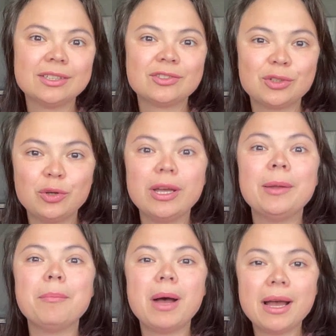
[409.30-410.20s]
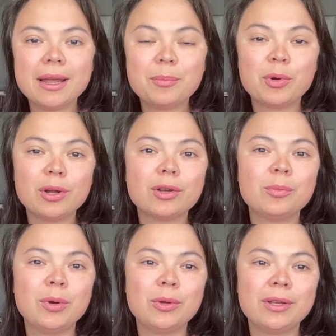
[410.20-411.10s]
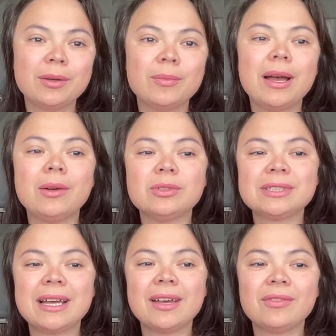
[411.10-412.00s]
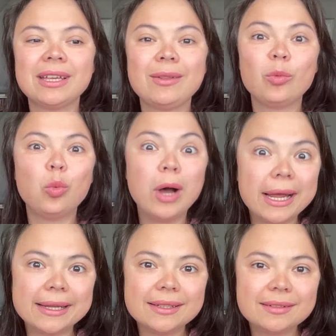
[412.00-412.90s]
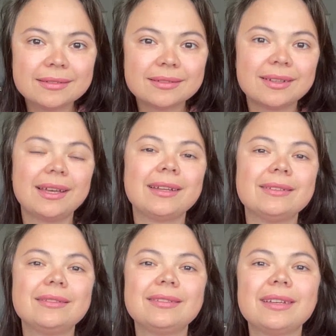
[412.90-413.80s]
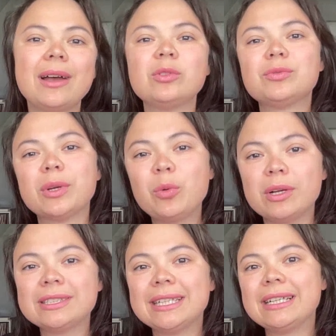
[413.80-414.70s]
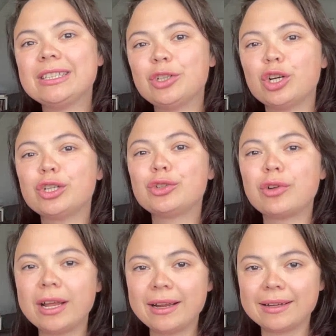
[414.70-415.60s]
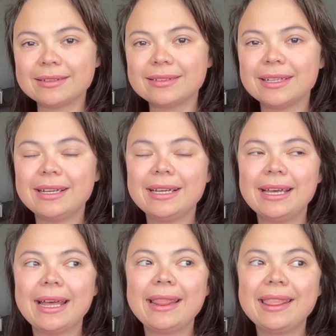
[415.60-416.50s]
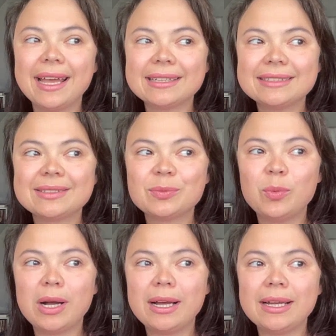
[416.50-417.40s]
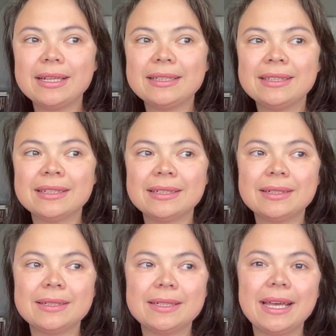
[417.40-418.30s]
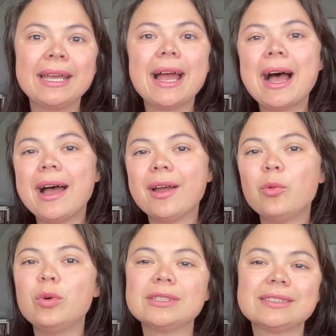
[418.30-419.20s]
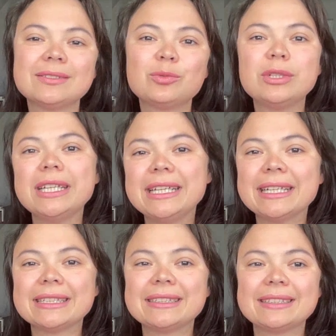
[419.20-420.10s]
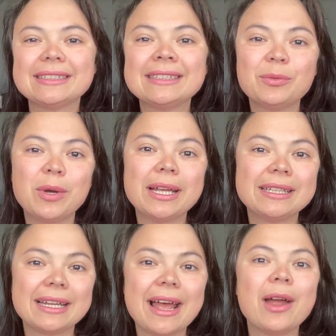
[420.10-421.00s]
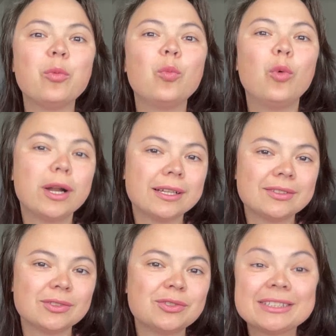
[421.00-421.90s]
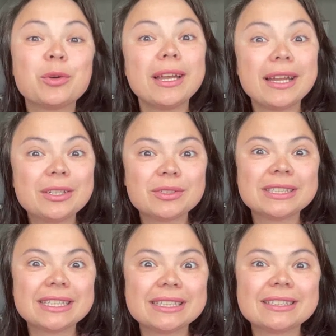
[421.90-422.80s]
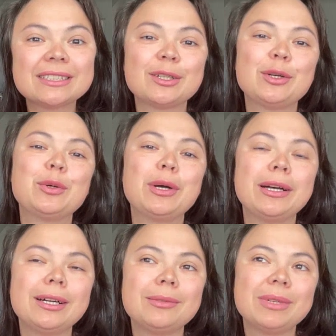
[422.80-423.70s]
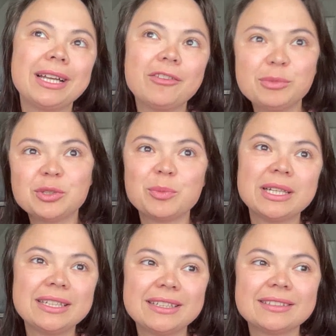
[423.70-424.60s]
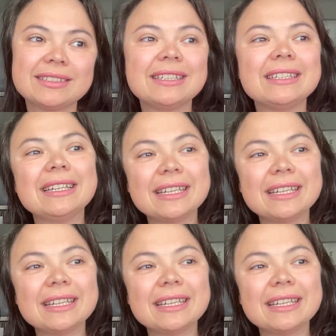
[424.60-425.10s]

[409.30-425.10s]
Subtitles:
So in my product podium, I was having it white and I was requesting a dark granite. And that's why the AI wasn't reading it the way that I wanted to. It's quite interesting. So it gave me some ideas. In the